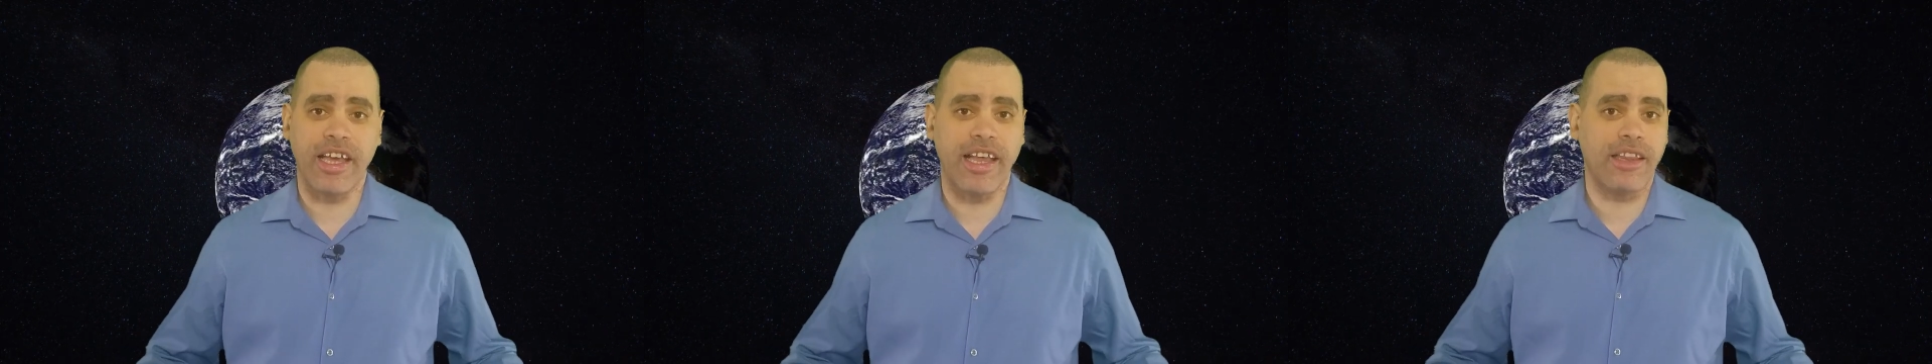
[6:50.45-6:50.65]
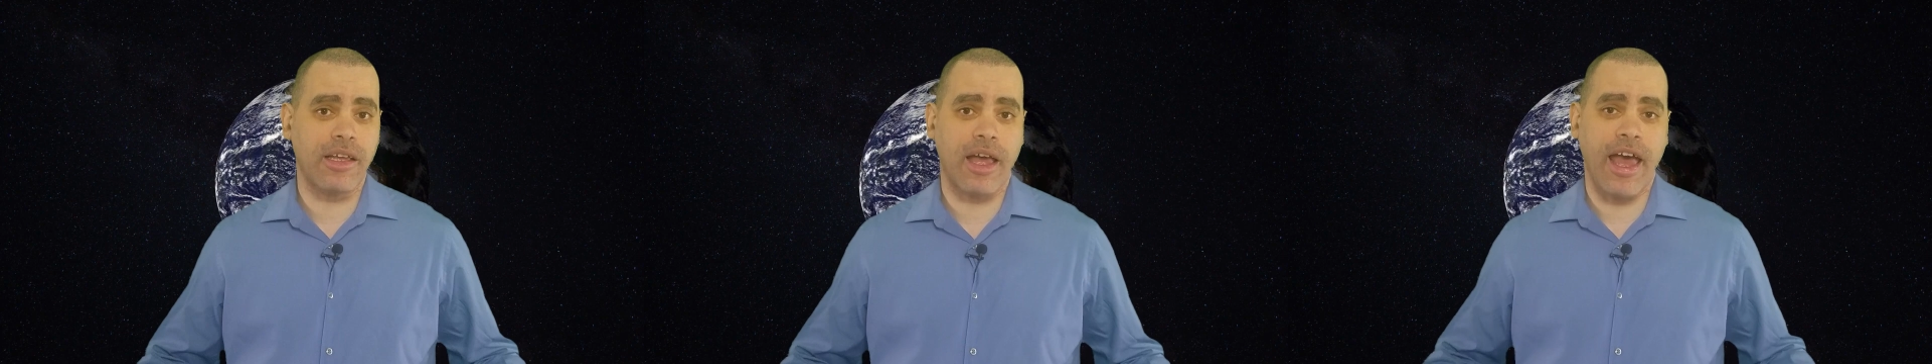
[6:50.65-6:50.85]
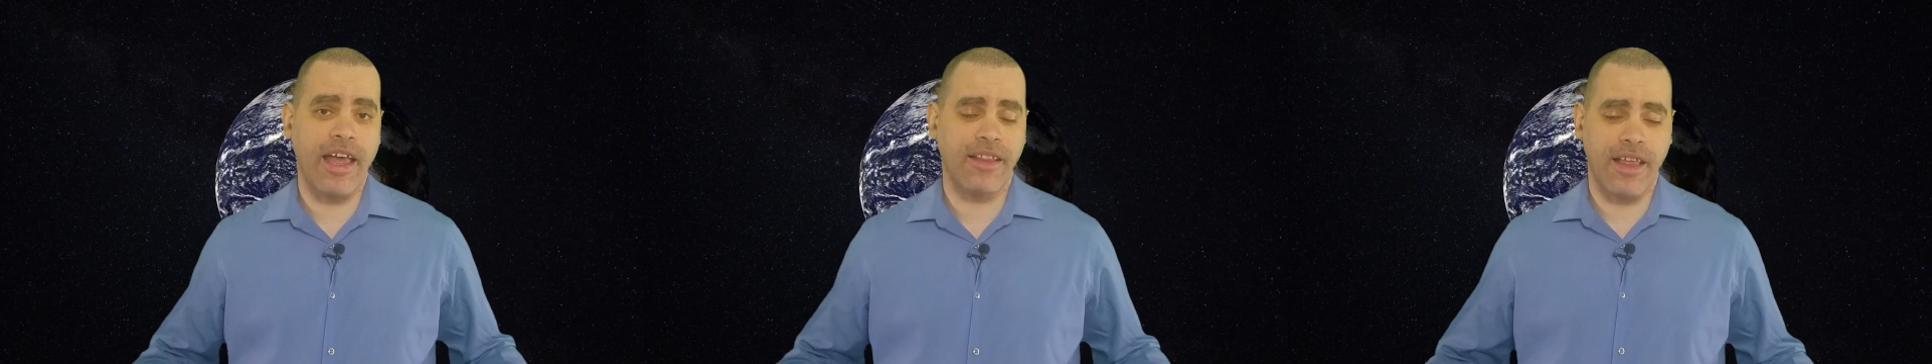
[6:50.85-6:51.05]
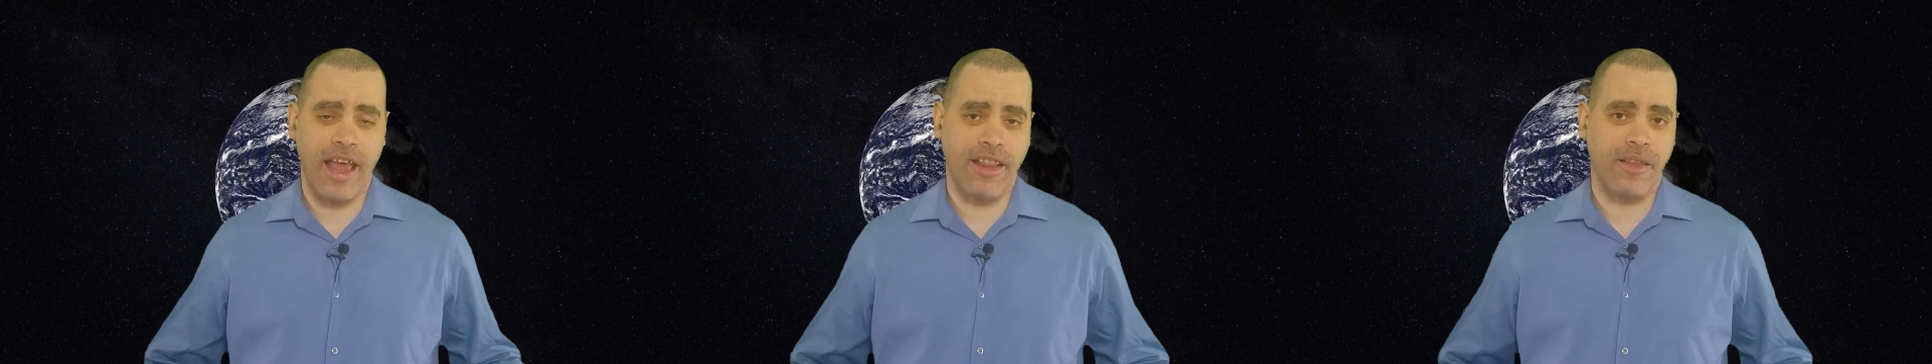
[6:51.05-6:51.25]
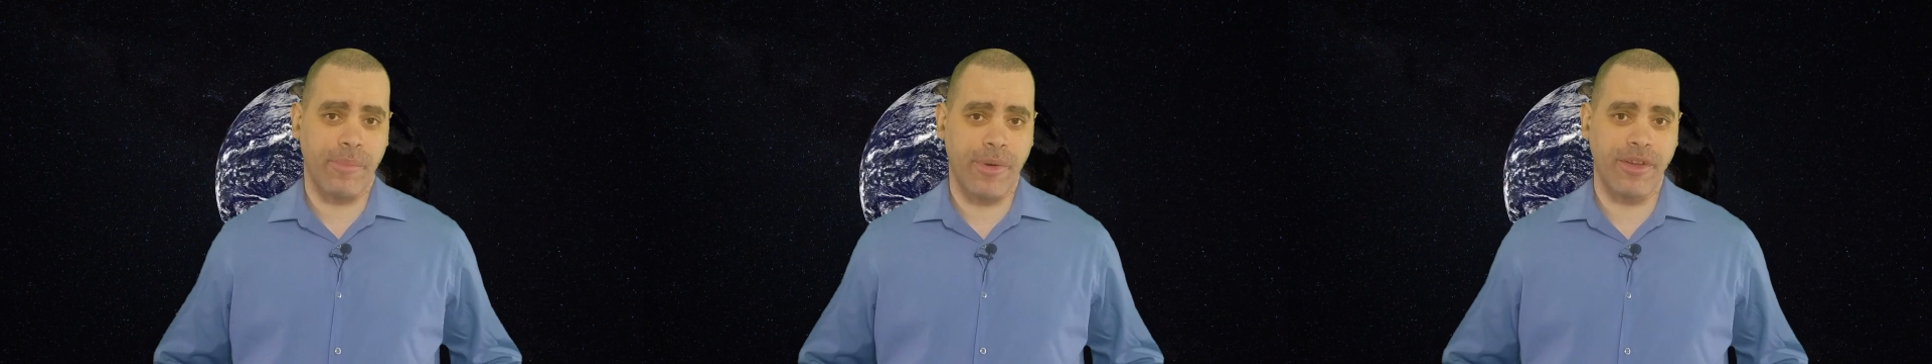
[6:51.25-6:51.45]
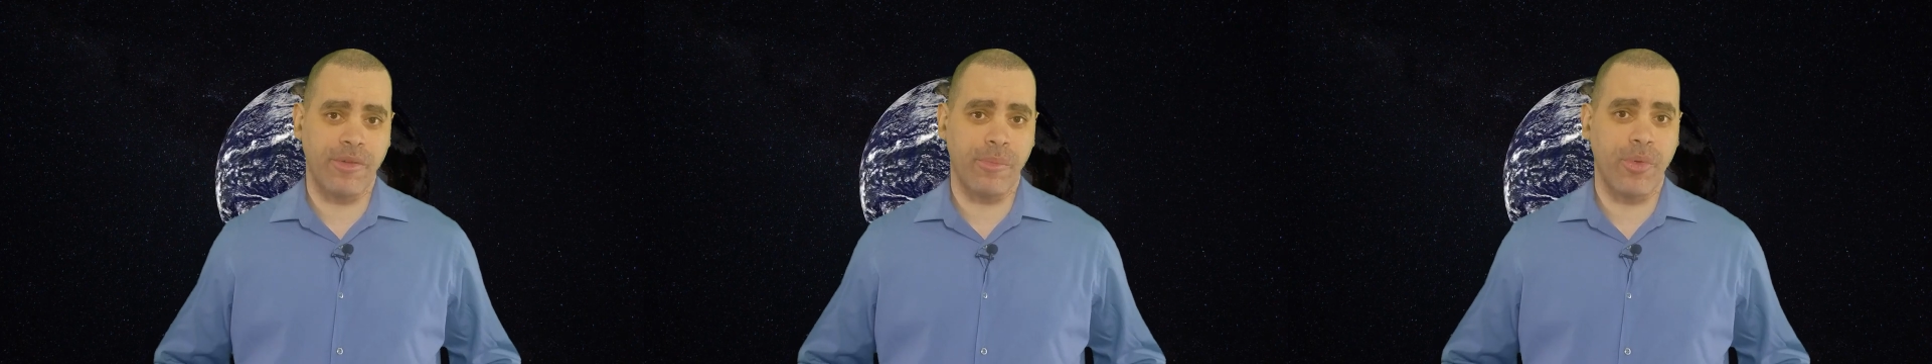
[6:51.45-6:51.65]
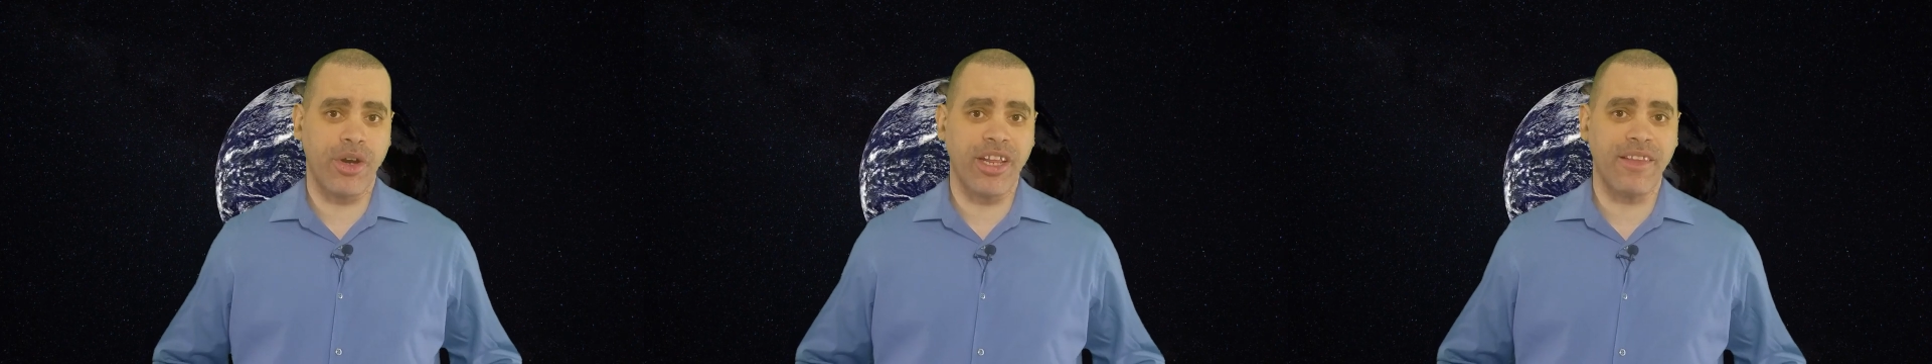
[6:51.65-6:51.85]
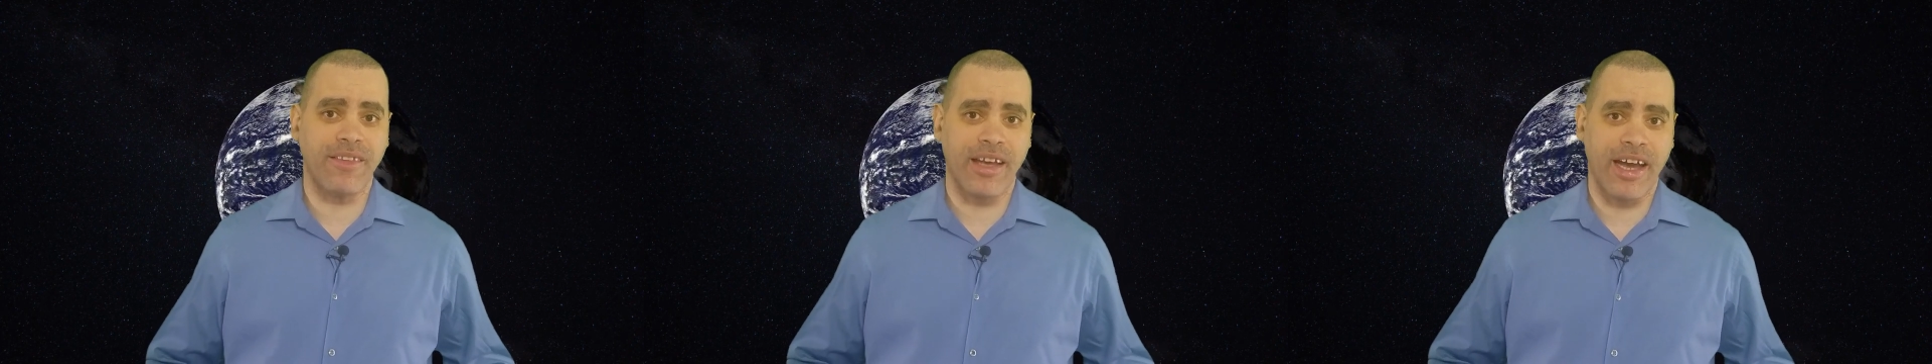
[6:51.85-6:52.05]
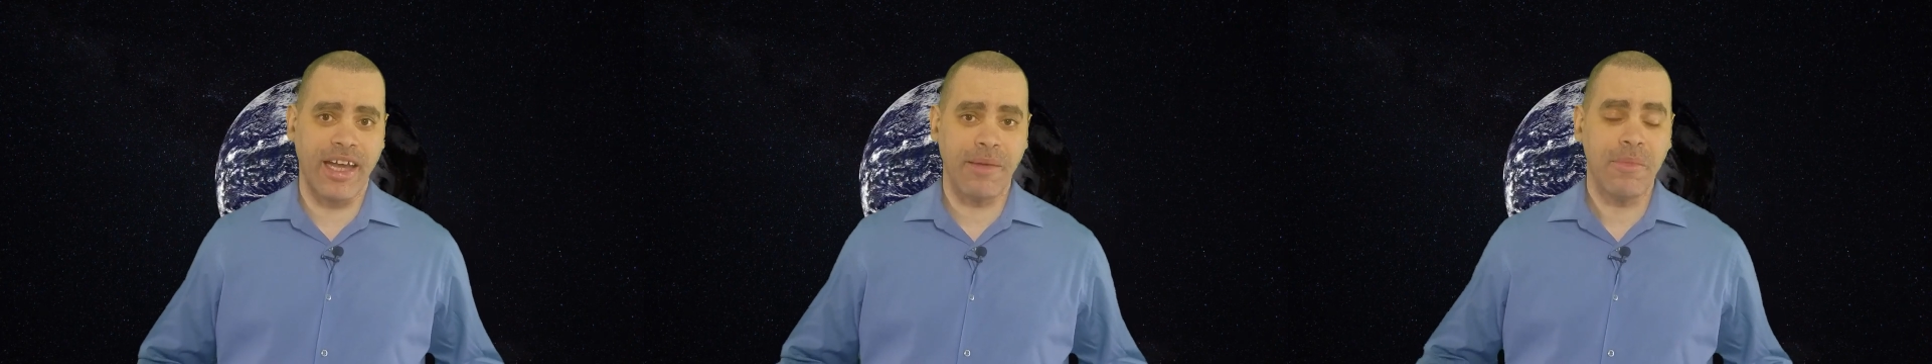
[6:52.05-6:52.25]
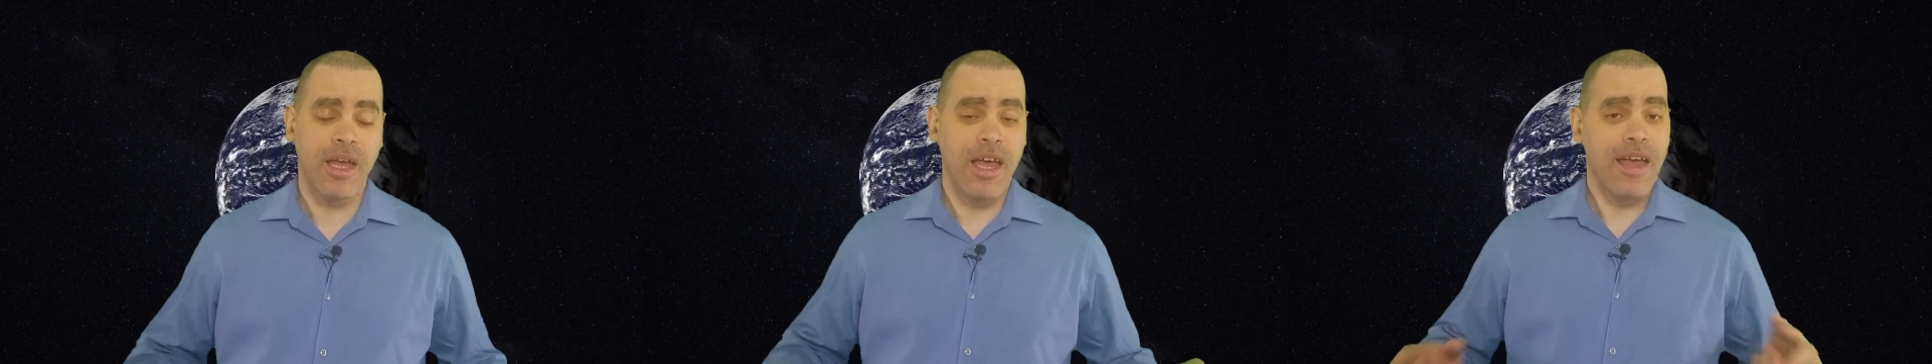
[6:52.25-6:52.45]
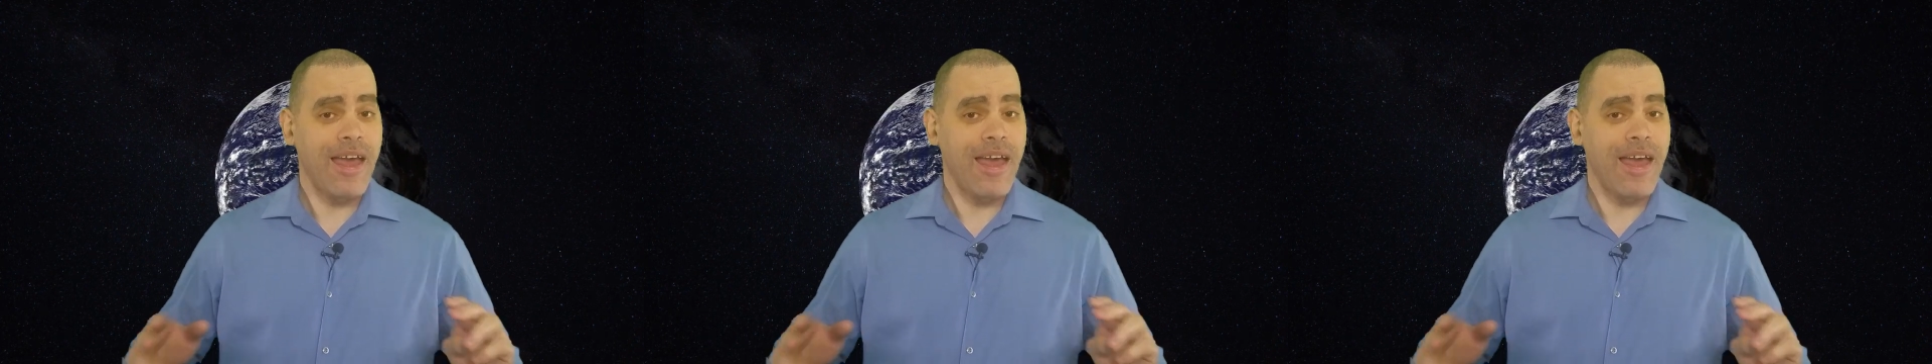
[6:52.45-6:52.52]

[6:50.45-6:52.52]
at the present point in time.